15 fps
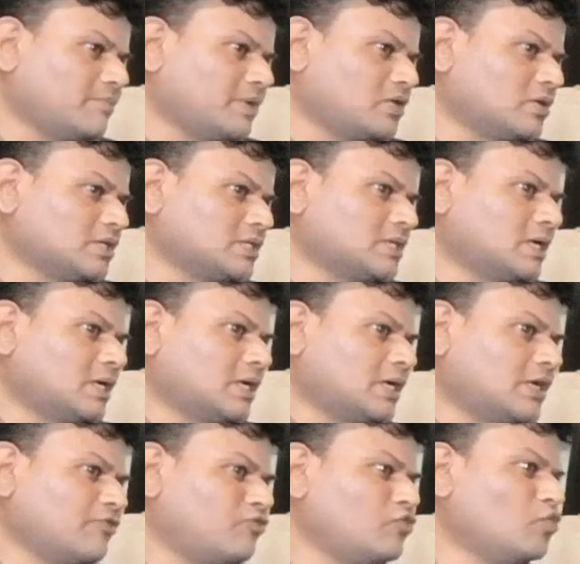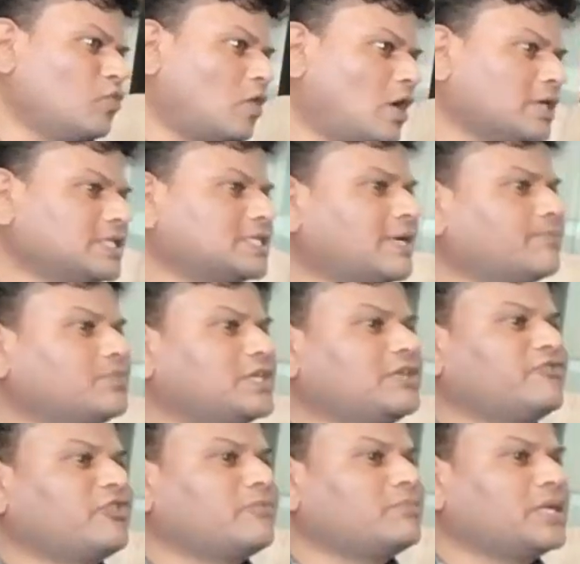Because if you want
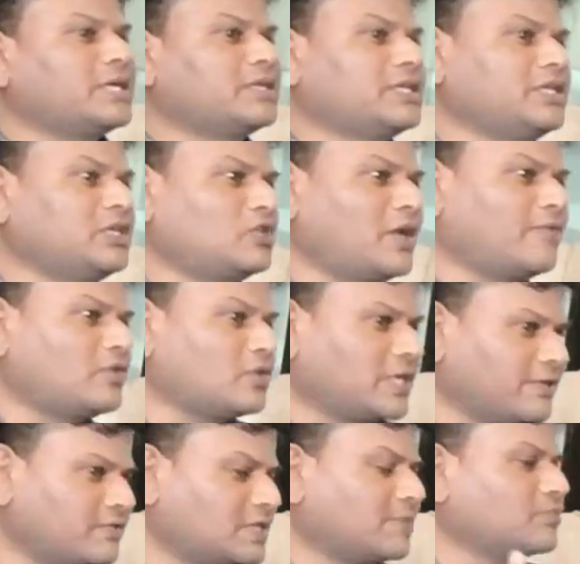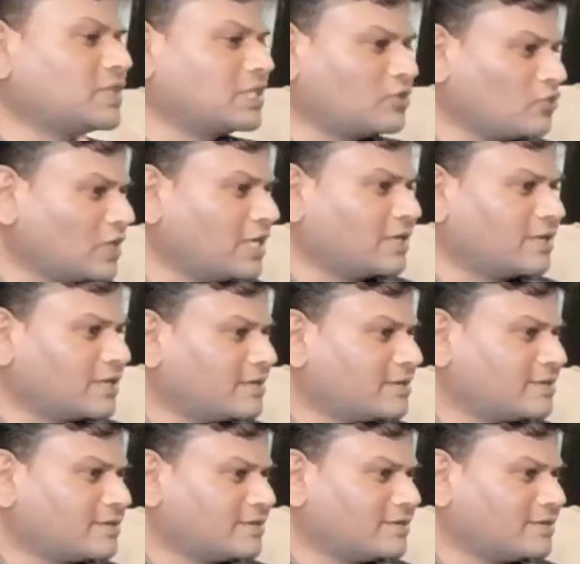something from LinkedIn, you'll have to give something to LinkedIn.